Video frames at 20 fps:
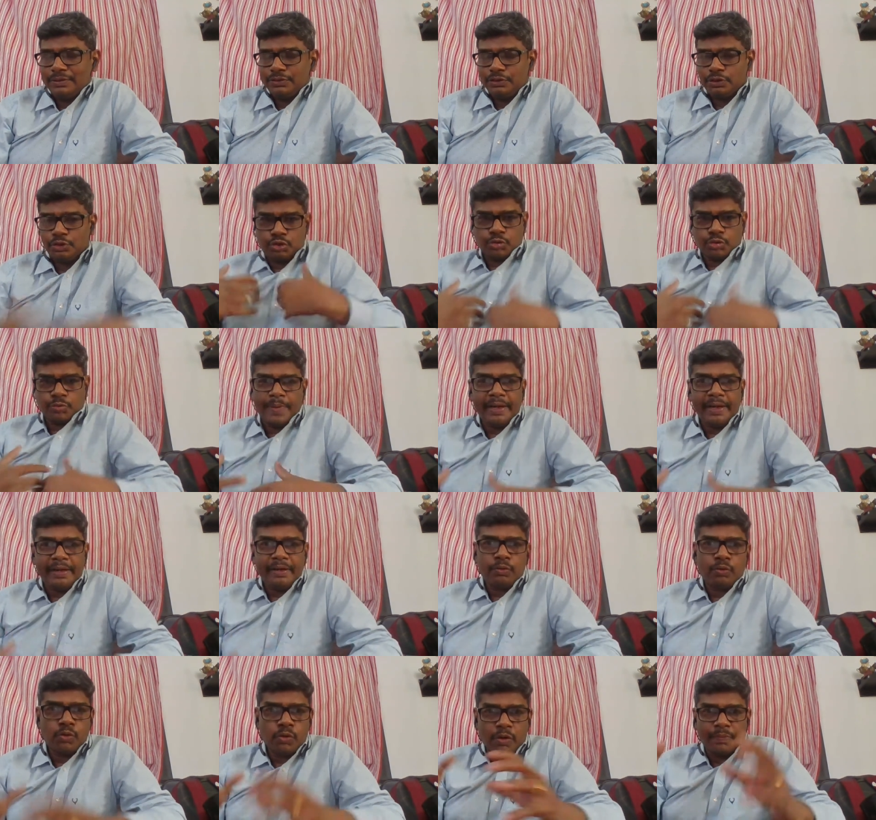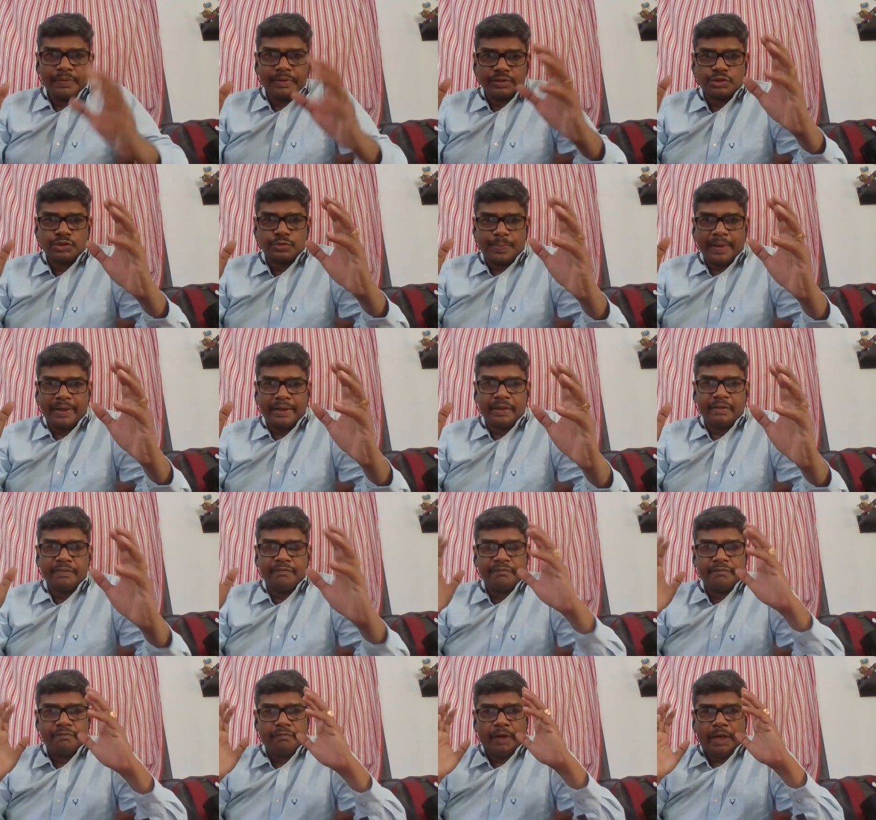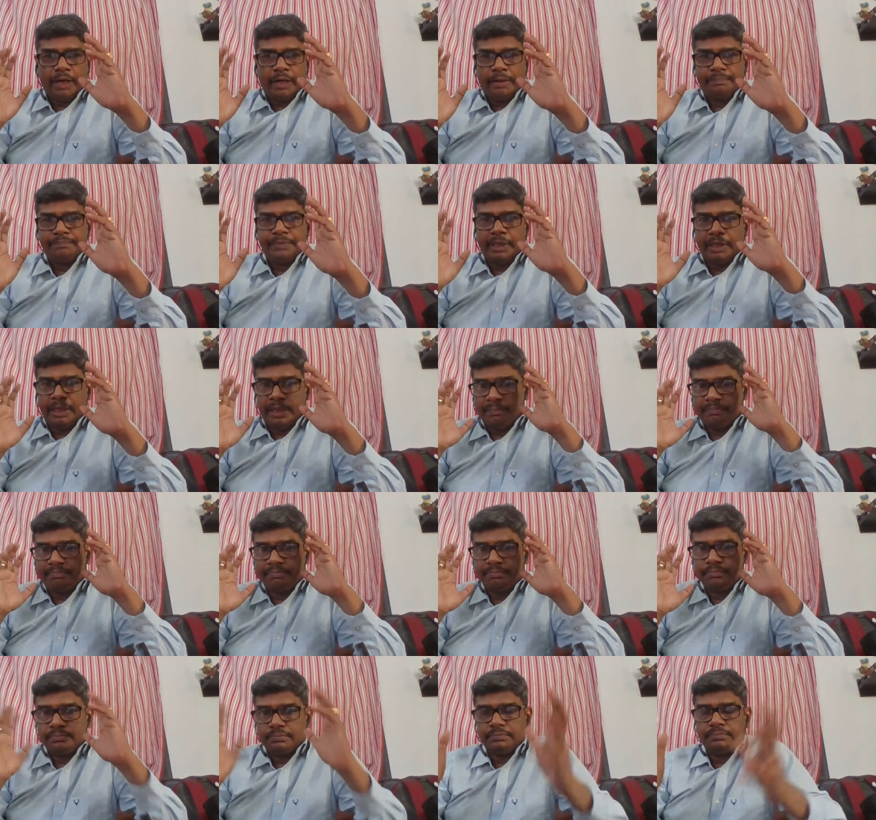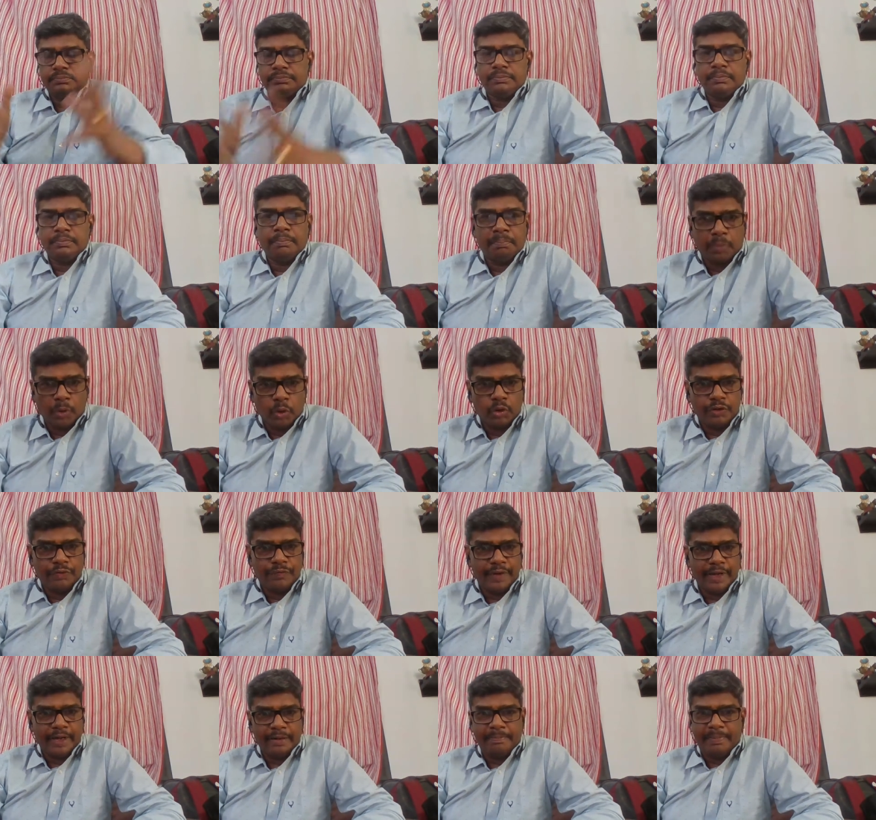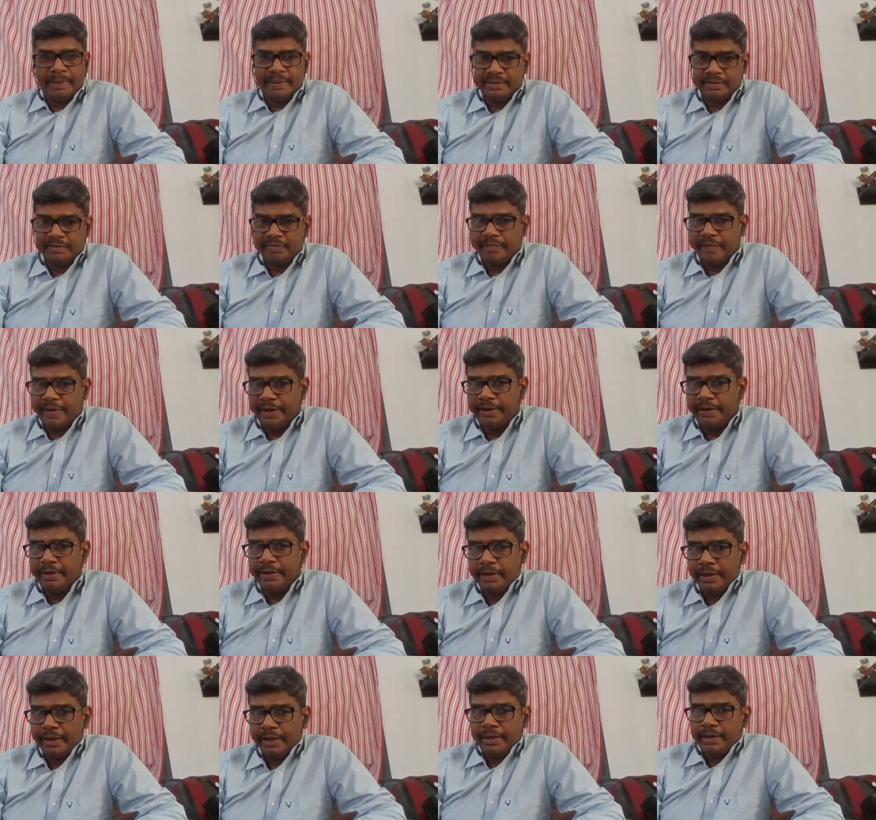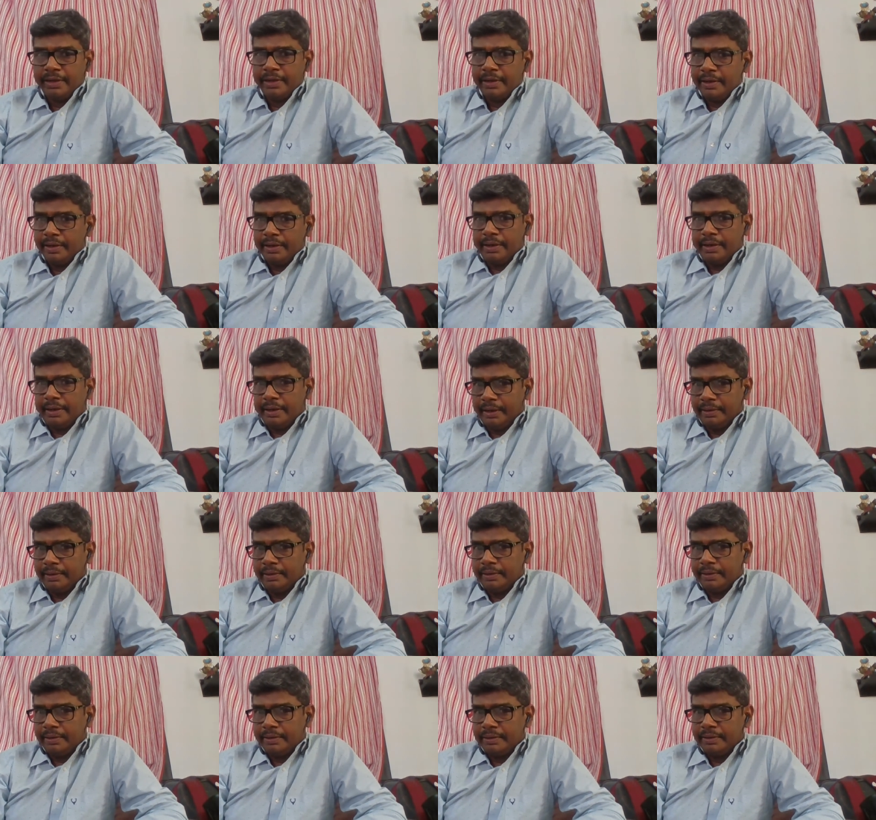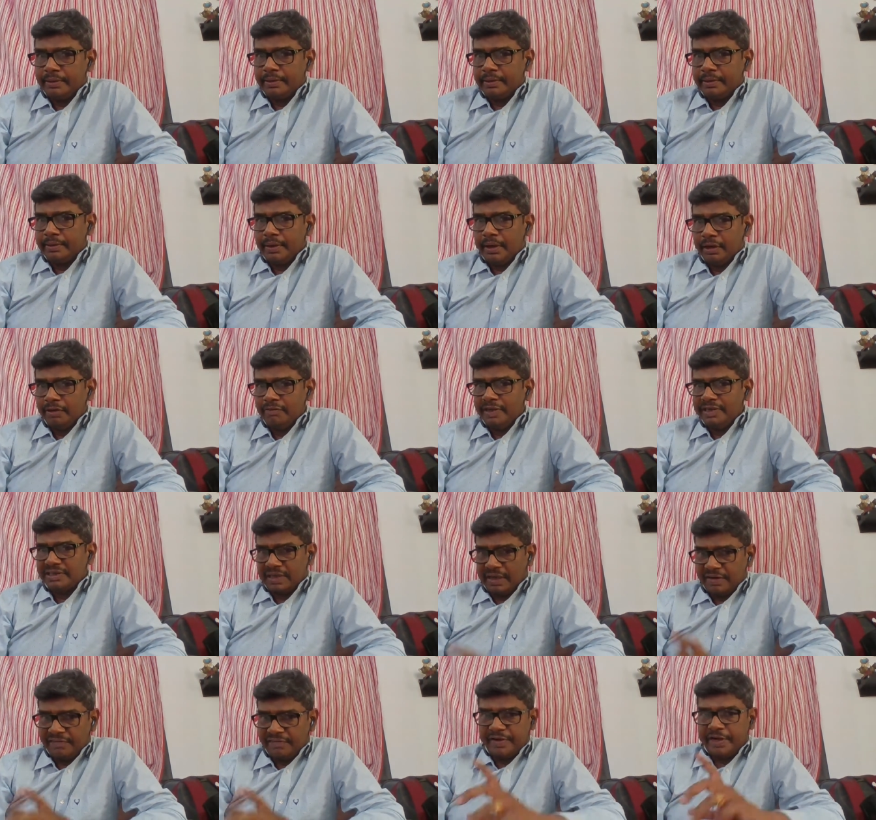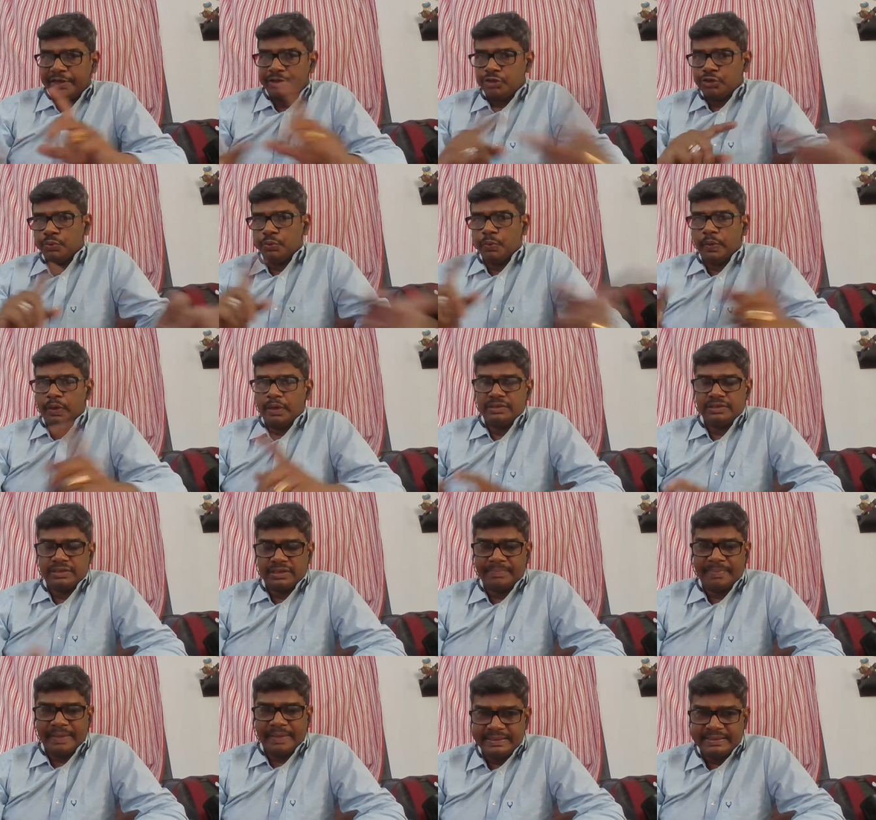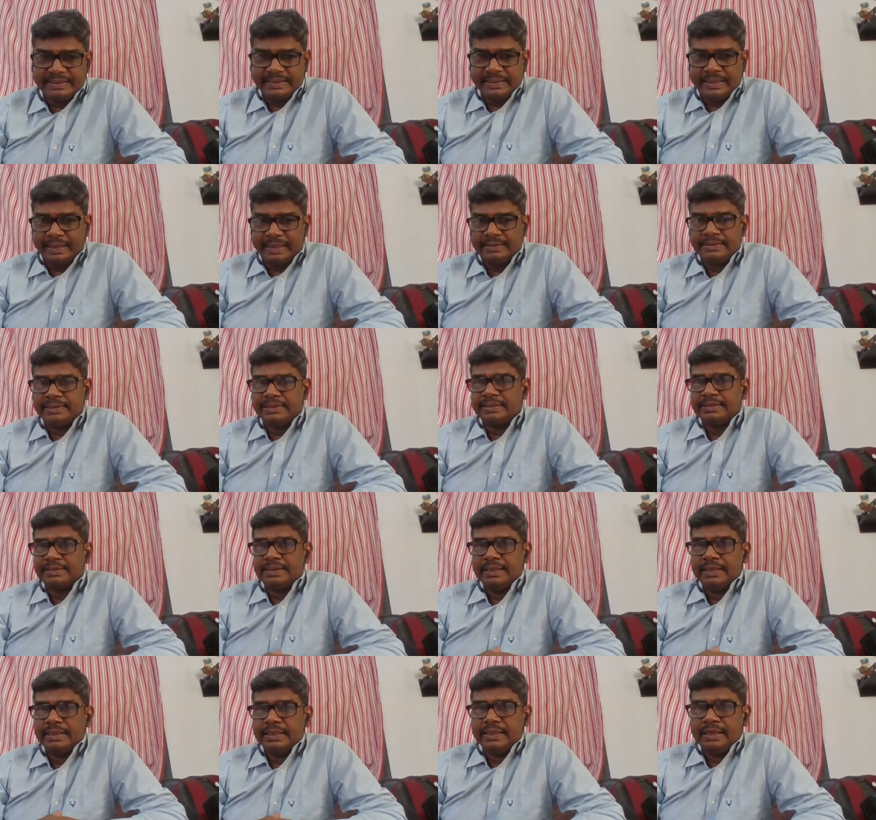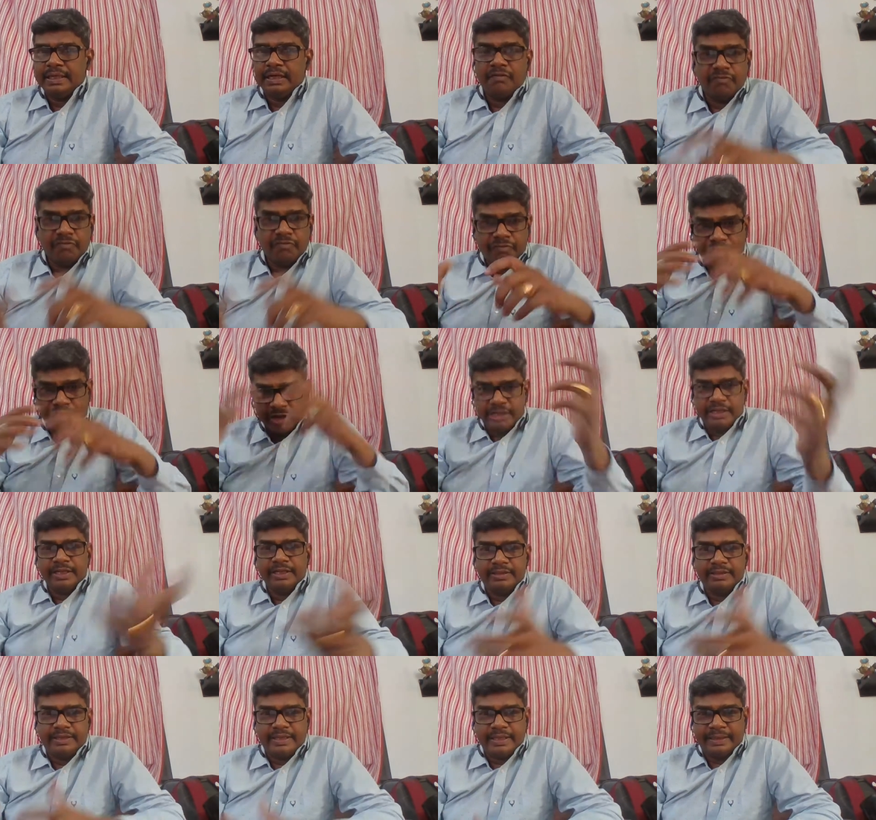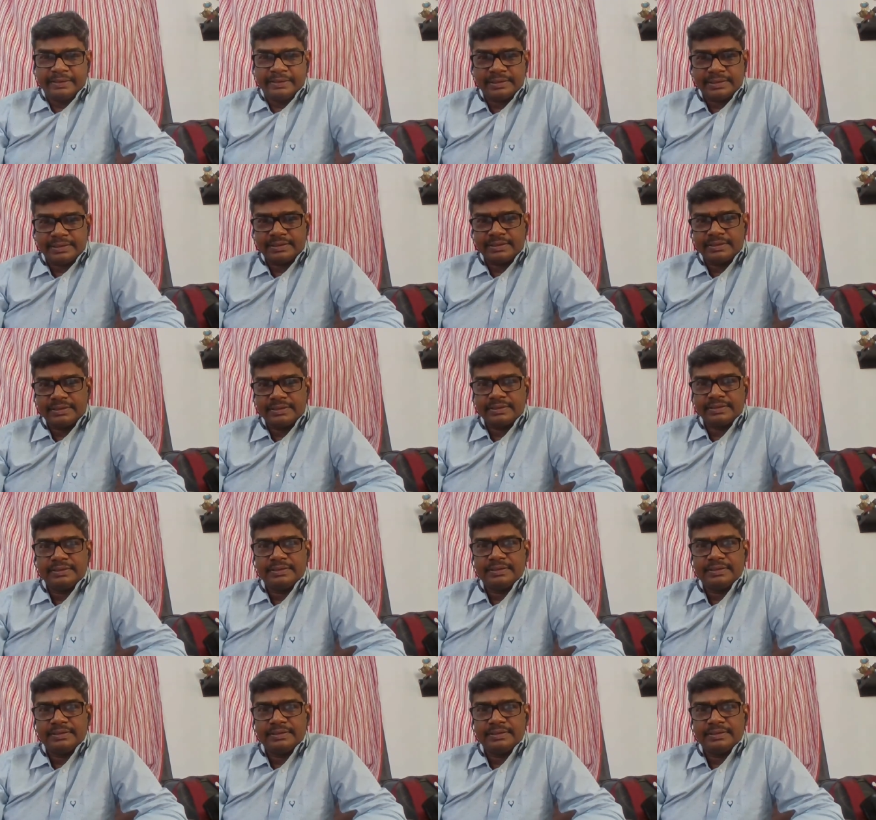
So to me, whoever is speaking uh, in a bold way, better way, uh, always referring to uh, some incidents, worldly things,